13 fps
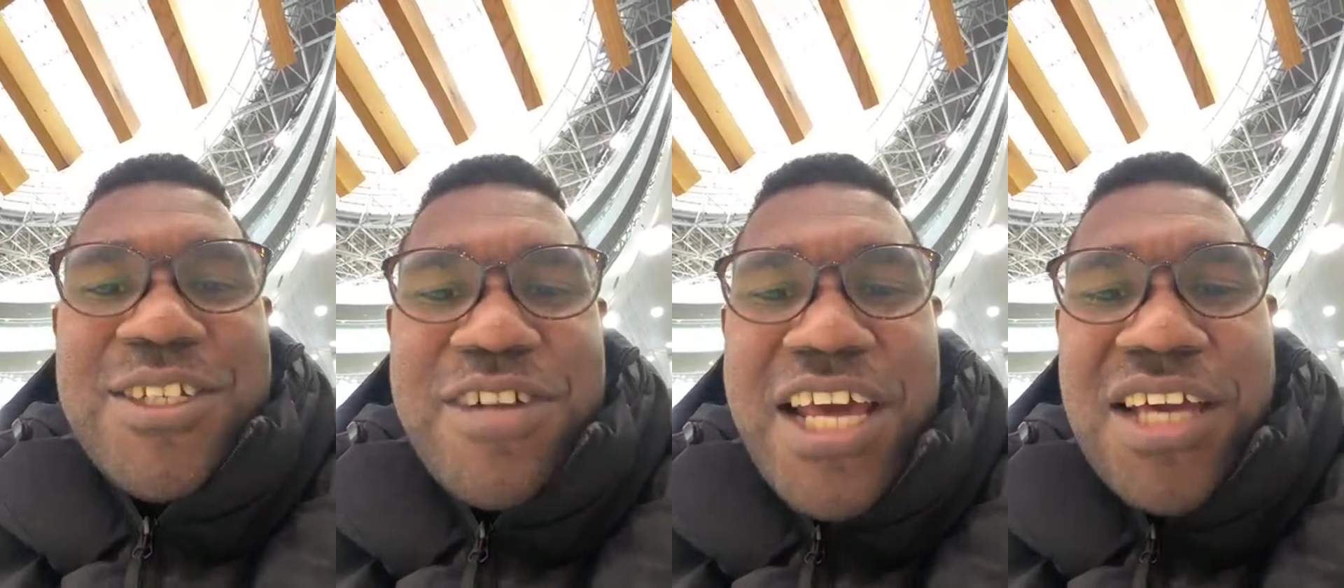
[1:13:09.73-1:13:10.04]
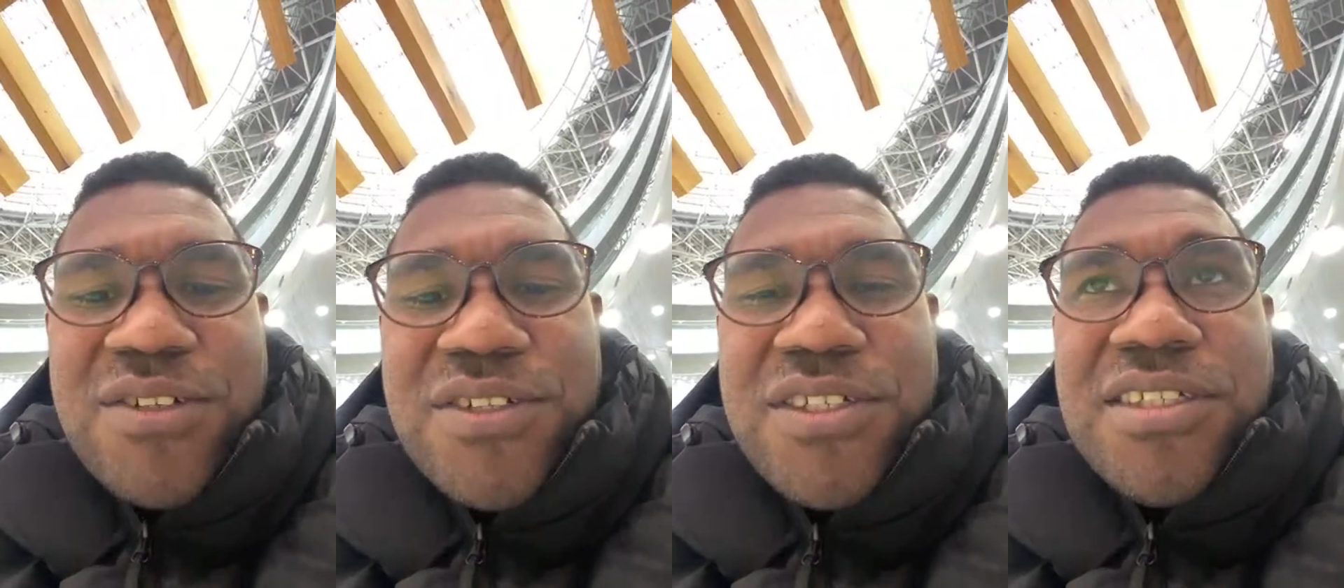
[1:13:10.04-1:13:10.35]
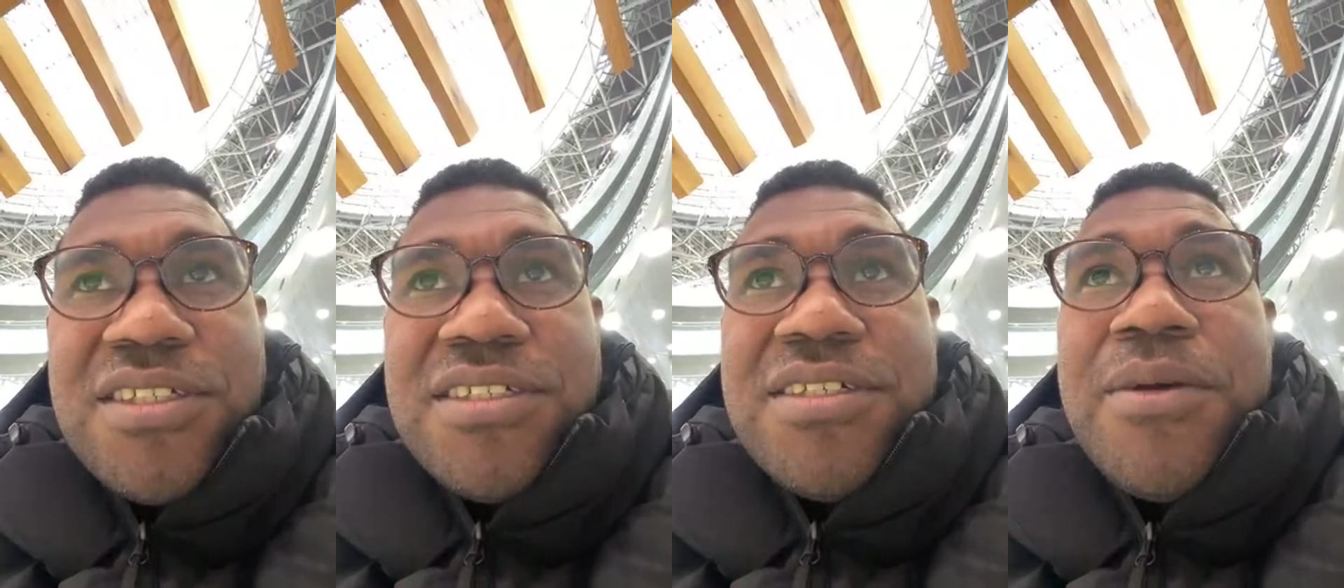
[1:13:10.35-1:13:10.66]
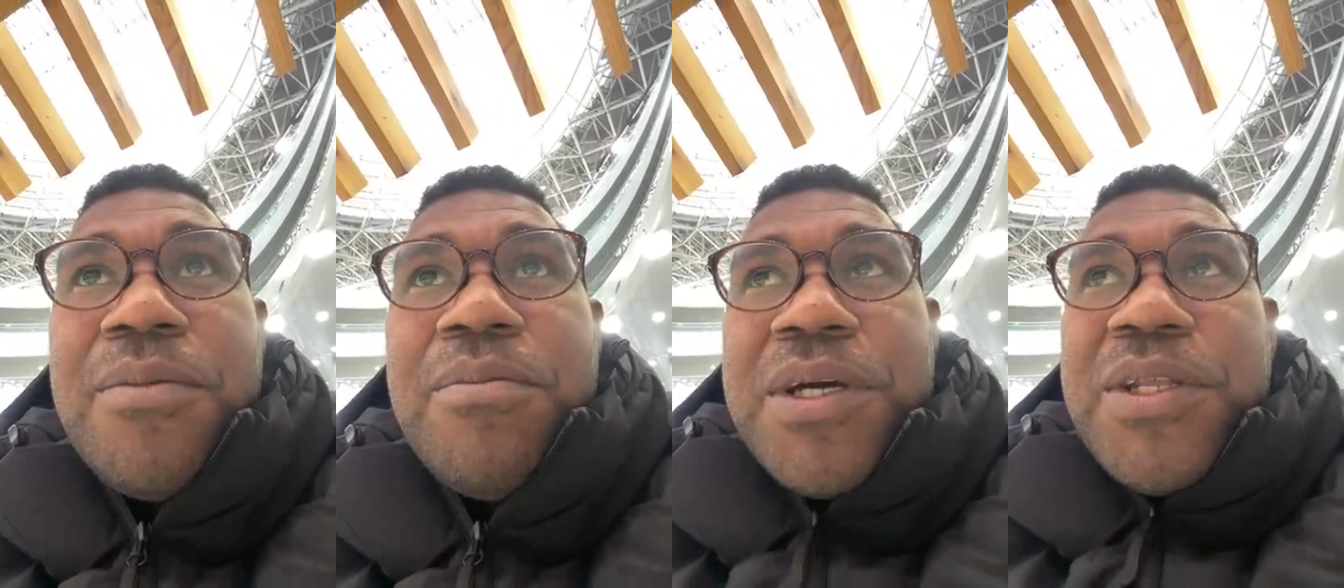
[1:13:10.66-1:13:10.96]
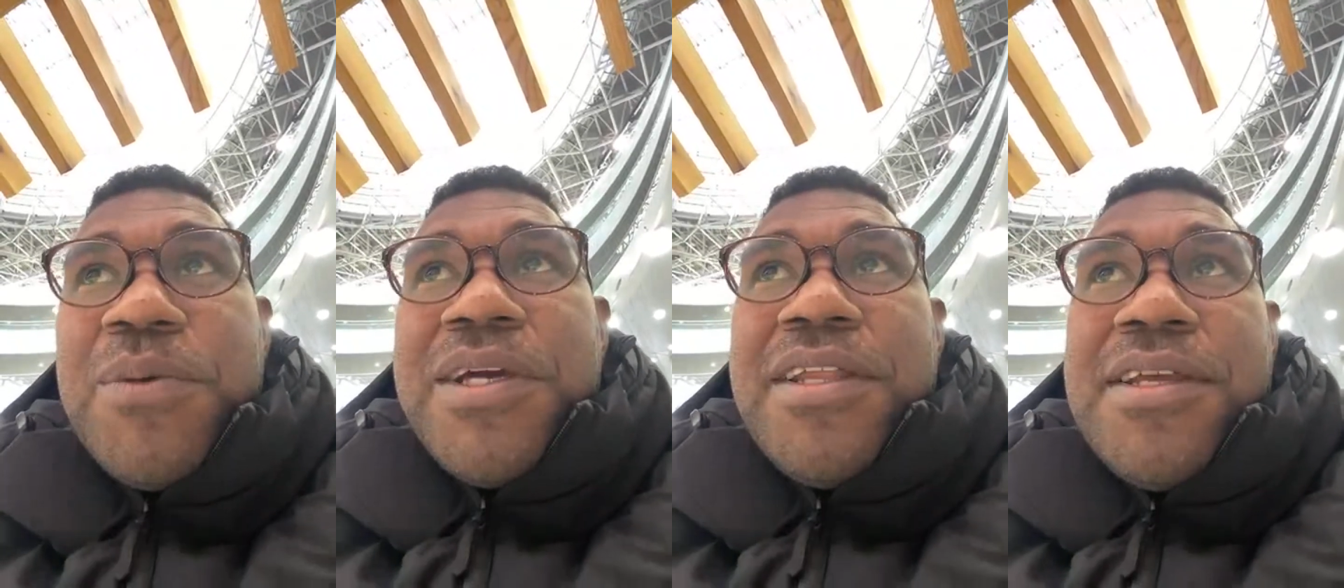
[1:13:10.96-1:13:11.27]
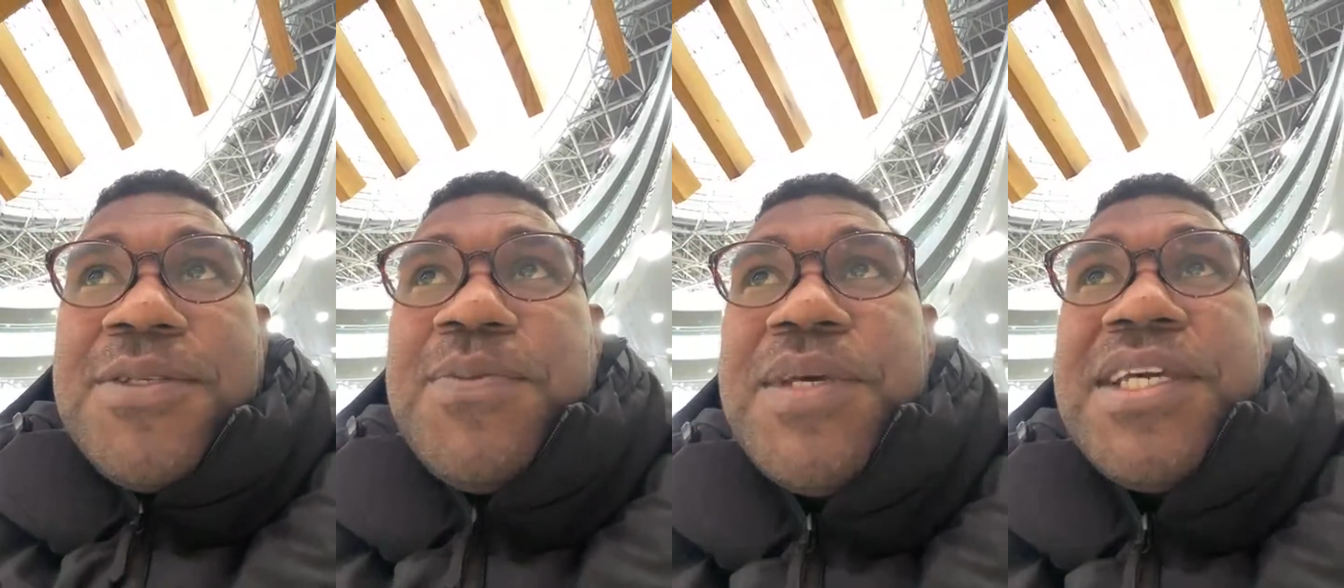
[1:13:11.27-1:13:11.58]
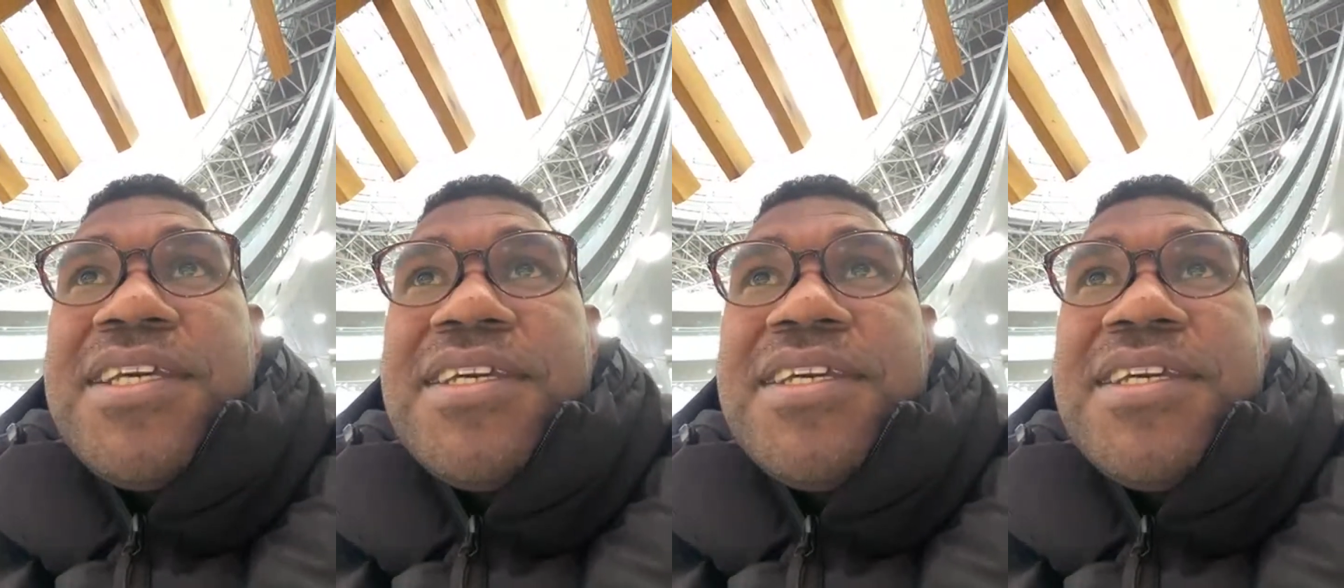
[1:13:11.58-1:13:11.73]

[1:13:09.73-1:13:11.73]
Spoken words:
language by the way they speak